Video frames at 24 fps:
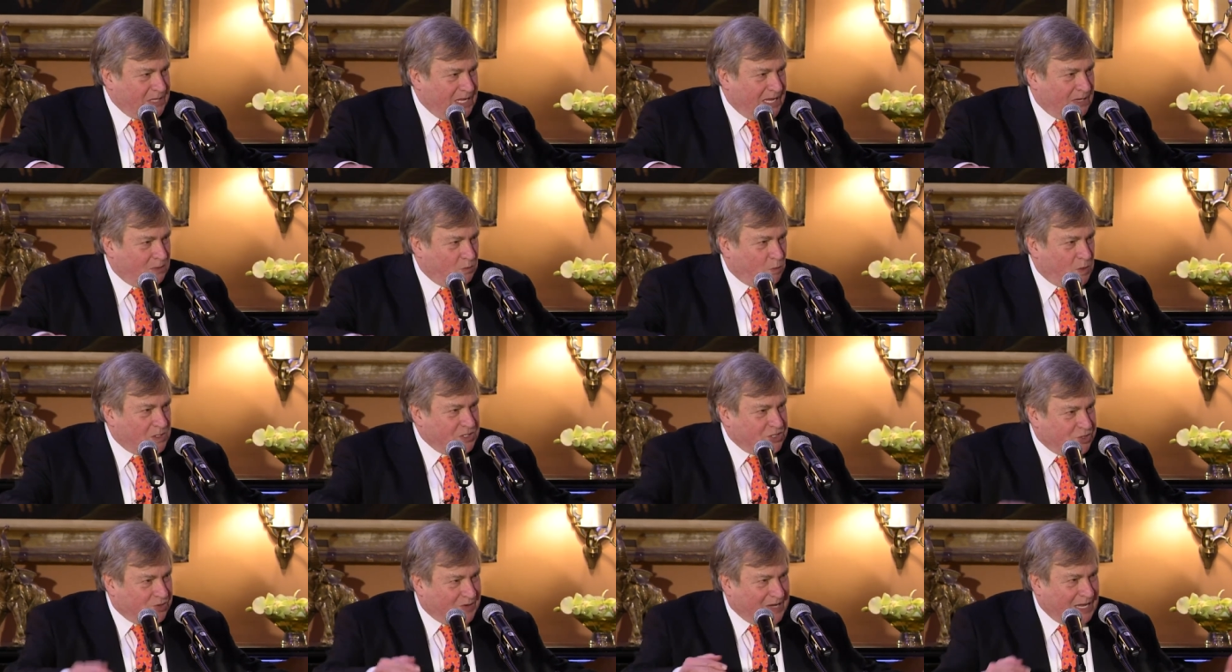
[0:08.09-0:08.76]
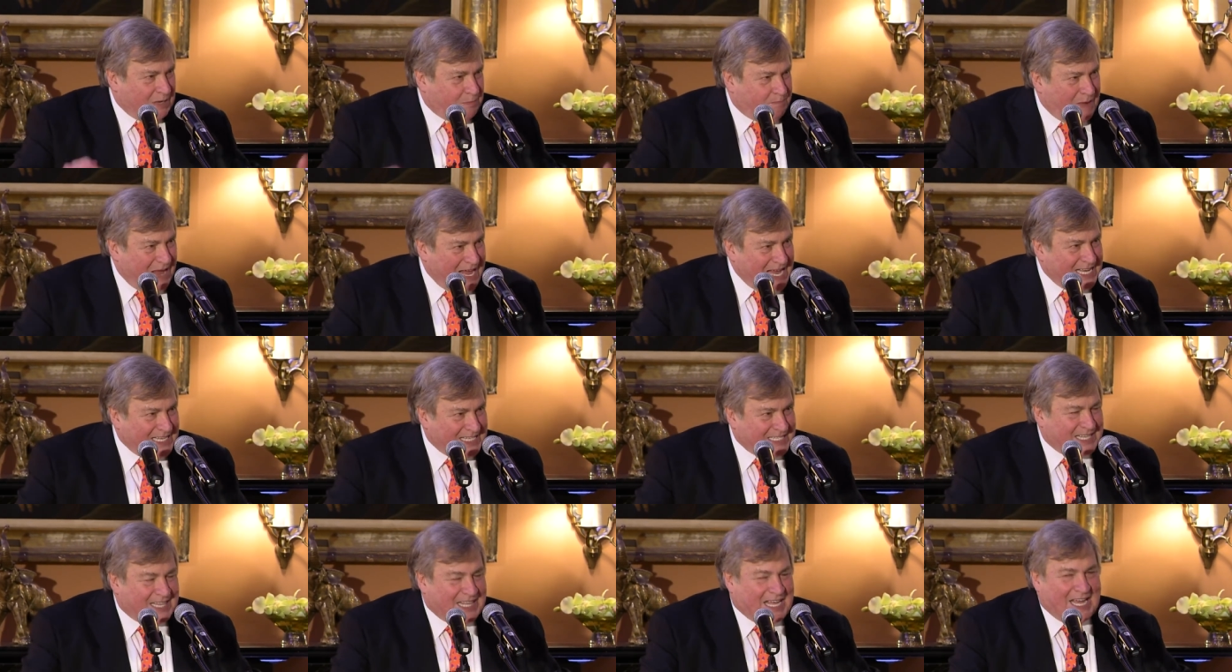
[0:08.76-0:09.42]
And once you get
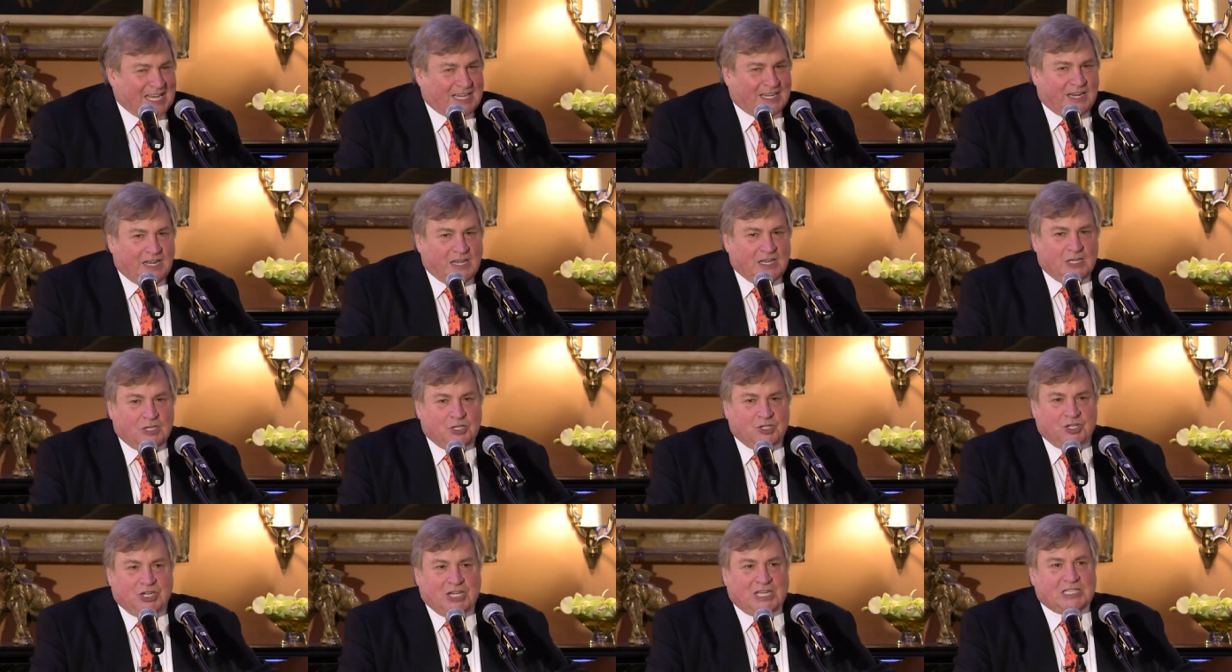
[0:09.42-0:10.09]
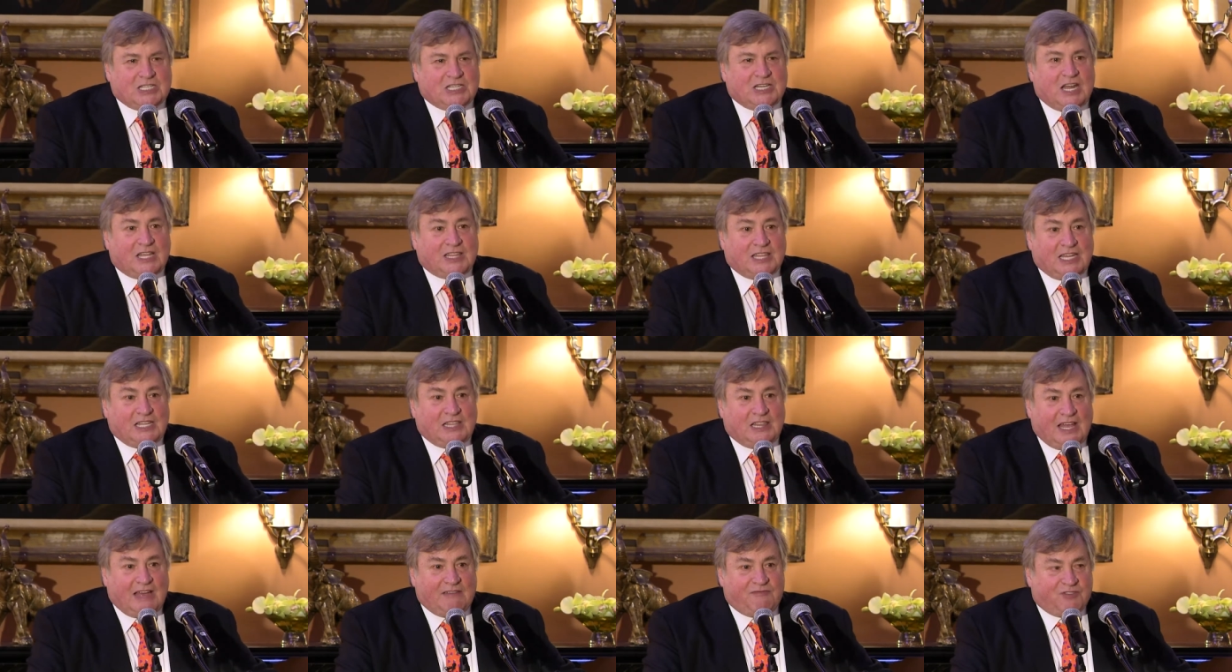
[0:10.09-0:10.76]
past that, she has
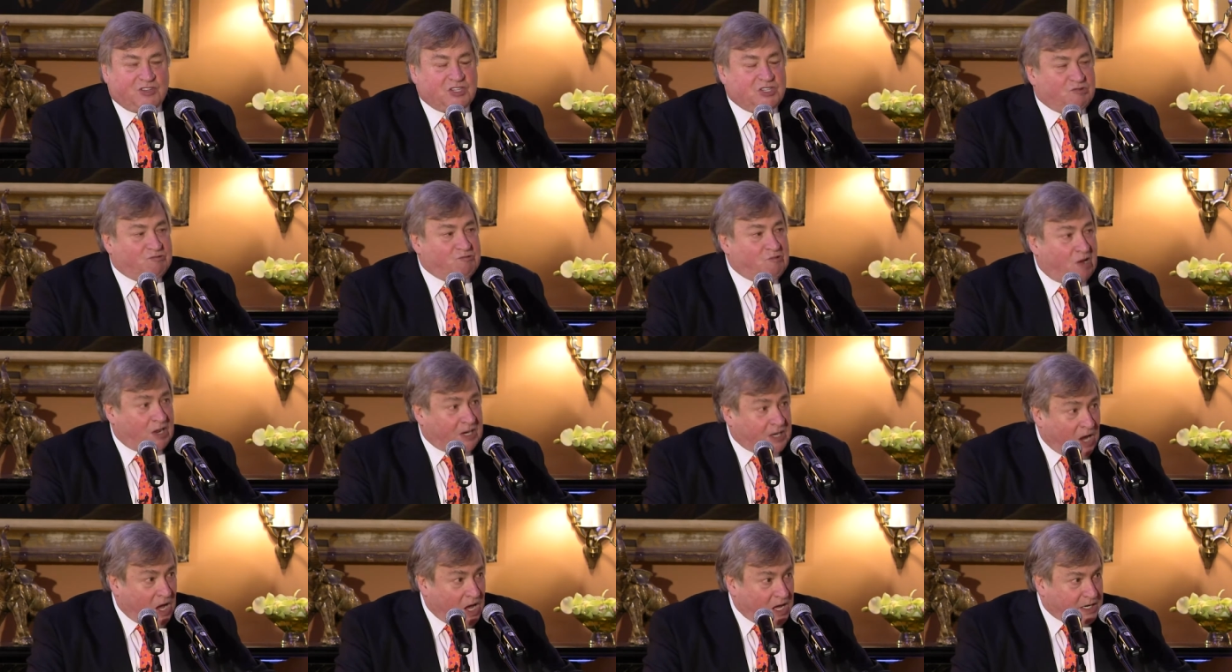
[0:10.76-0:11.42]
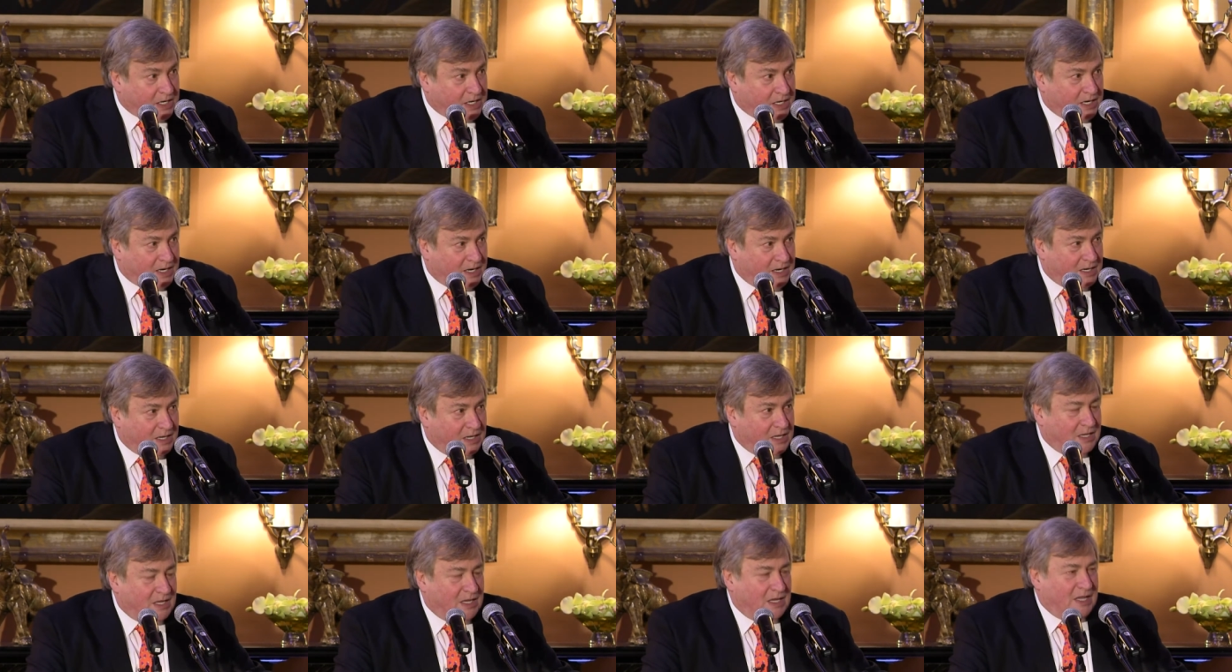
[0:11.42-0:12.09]
nothing left to run on.
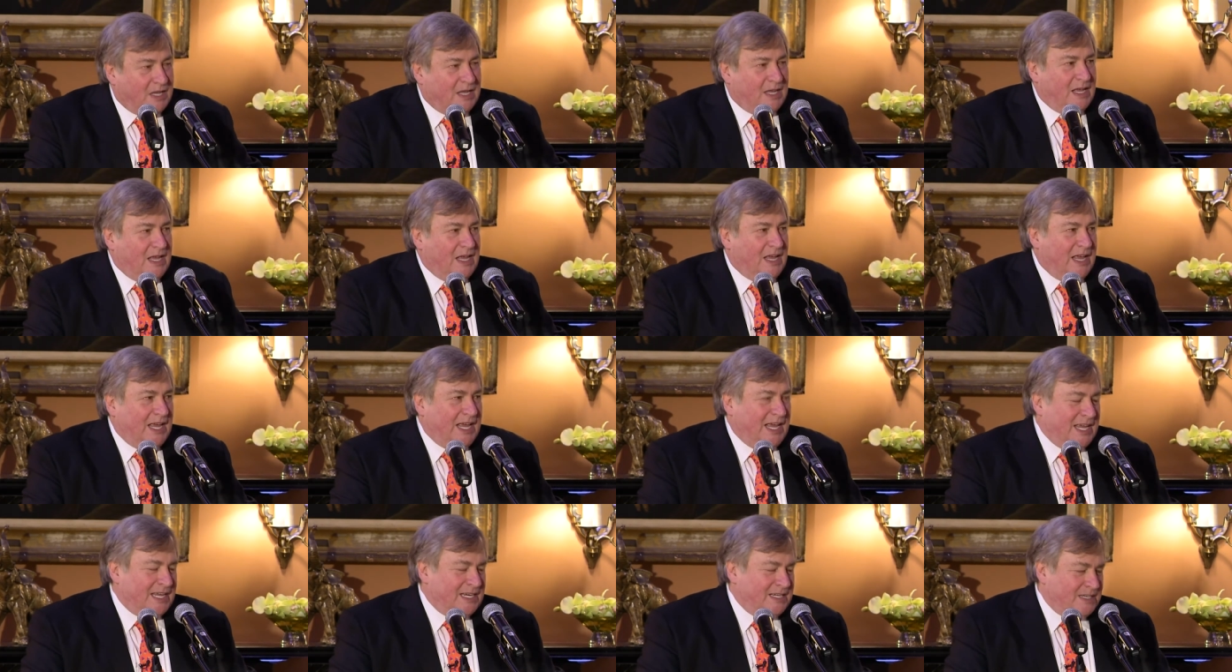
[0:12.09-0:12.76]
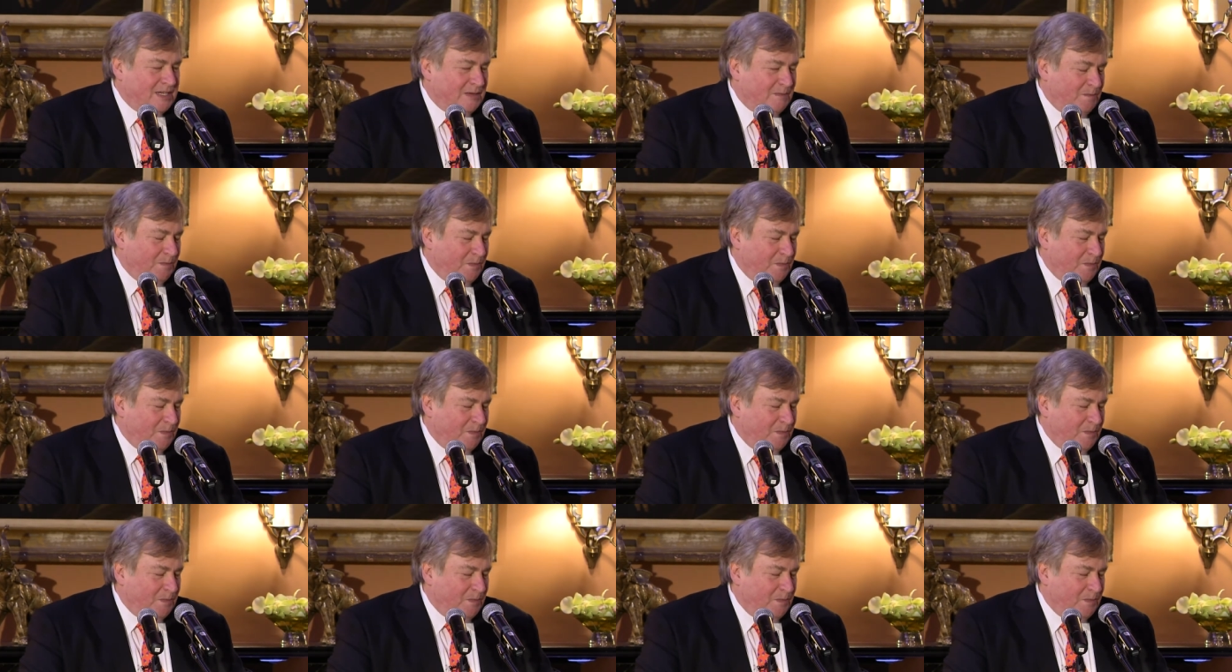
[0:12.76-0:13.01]
And